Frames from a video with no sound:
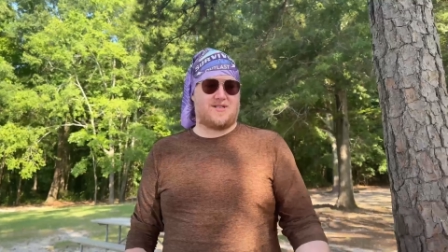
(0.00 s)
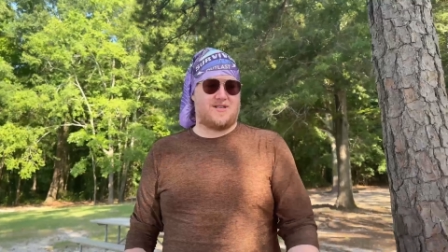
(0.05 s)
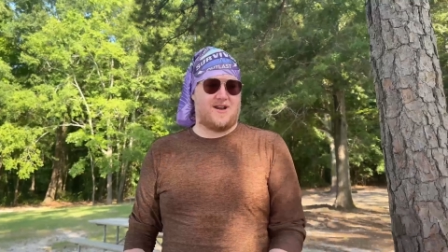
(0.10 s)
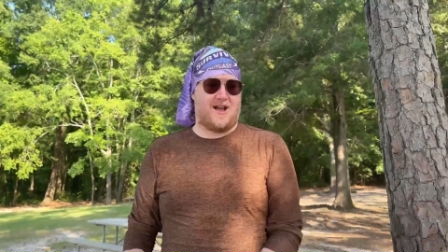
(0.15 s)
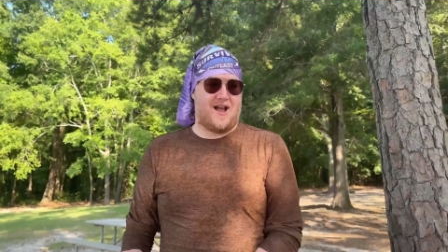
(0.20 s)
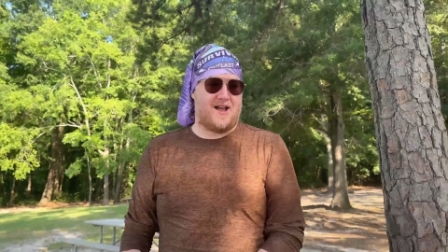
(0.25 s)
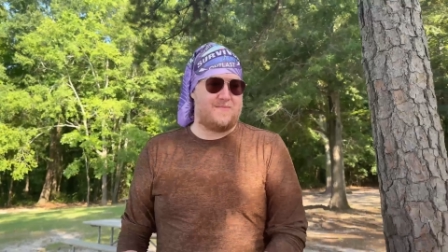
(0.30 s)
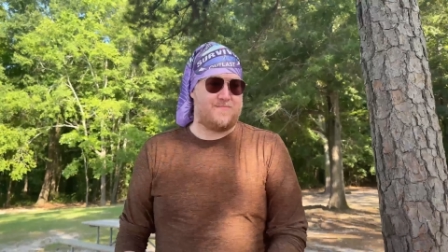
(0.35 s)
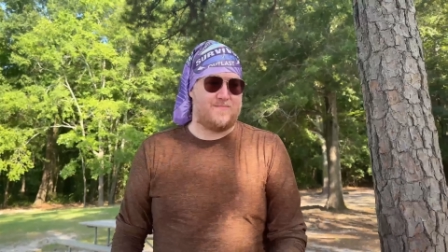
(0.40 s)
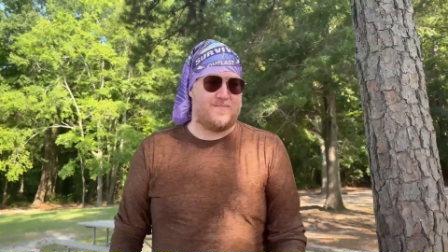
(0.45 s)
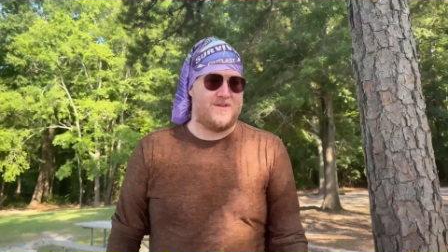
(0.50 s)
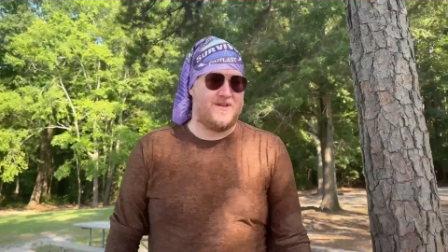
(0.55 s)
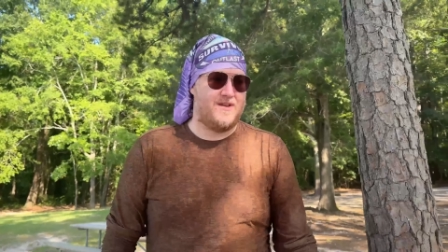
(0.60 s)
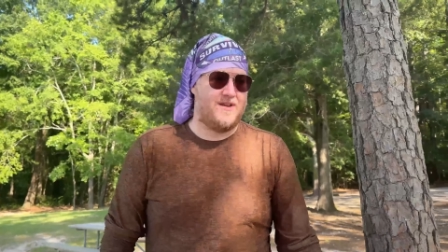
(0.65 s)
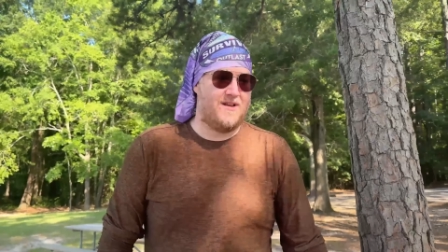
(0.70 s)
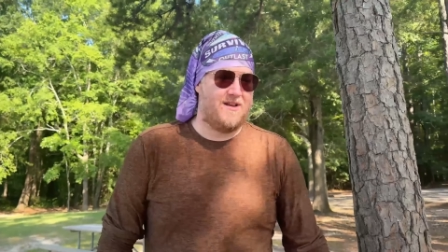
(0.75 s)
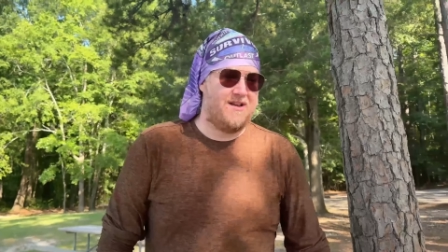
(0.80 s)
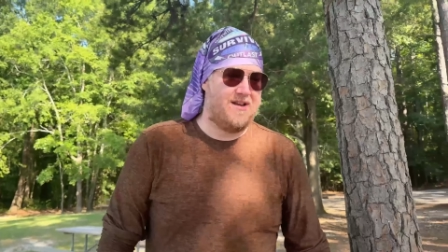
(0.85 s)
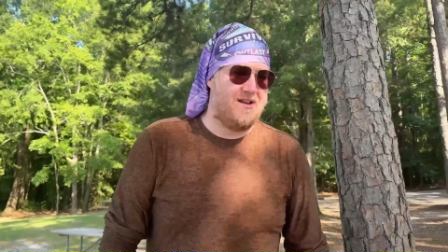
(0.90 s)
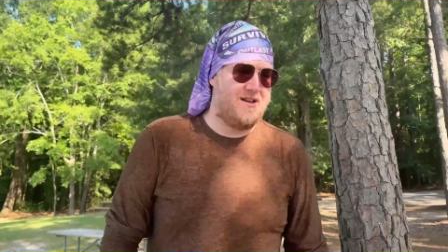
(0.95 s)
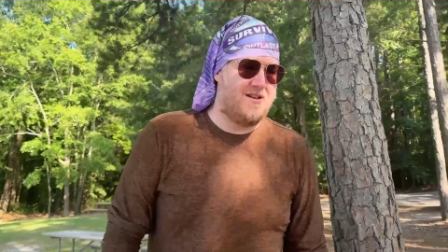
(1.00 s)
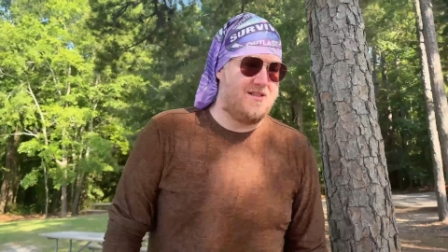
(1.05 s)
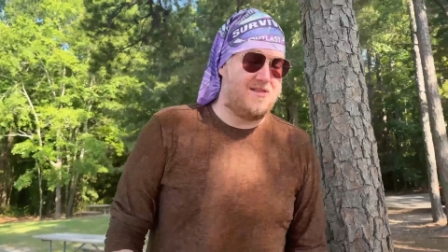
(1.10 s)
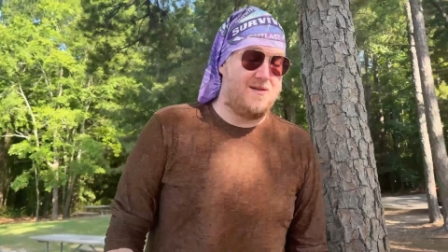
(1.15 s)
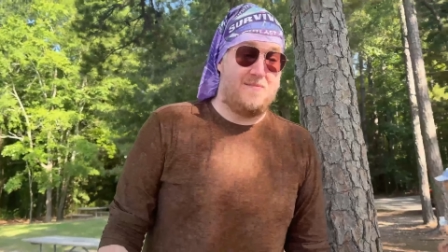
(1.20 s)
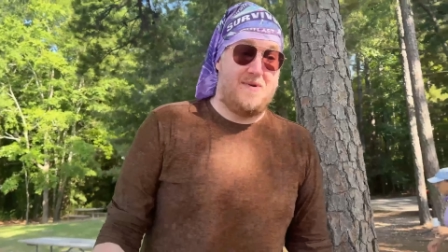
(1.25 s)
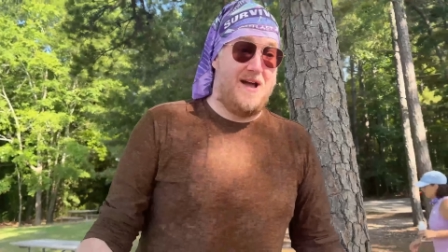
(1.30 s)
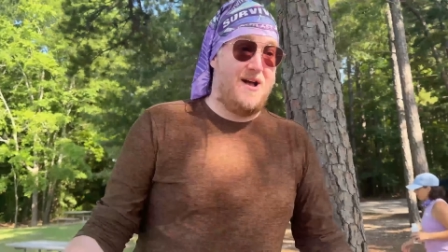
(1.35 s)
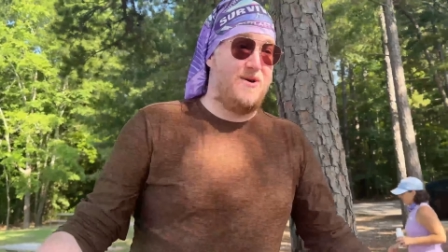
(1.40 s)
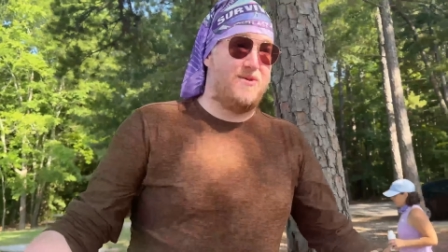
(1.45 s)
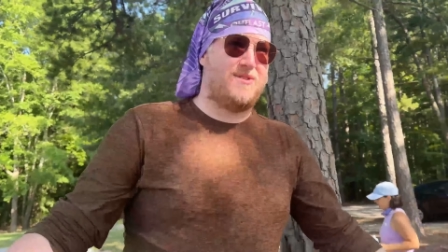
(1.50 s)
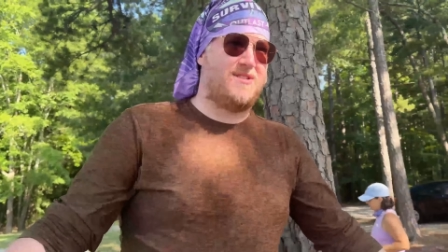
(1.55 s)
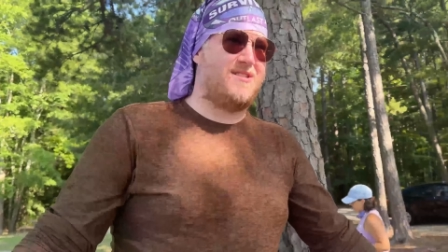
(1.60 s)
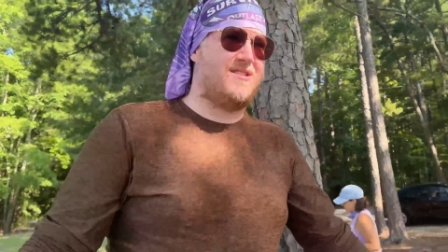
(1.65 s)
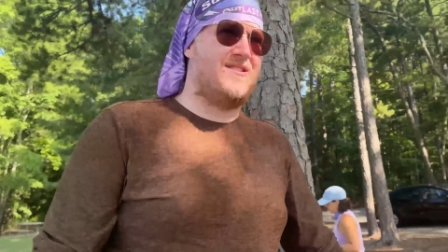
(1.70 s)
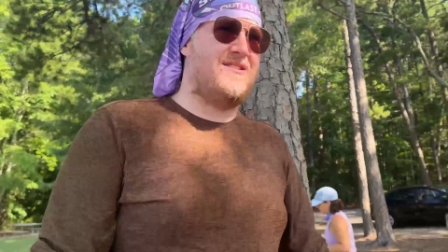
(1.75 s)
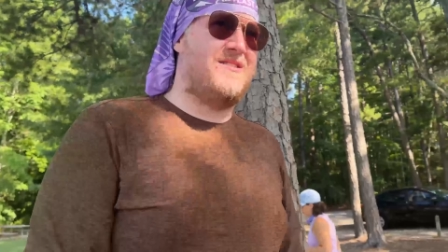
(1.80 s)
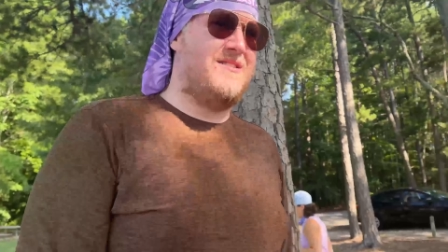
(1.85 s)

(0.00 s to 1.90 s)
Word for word: and I'm the mouse.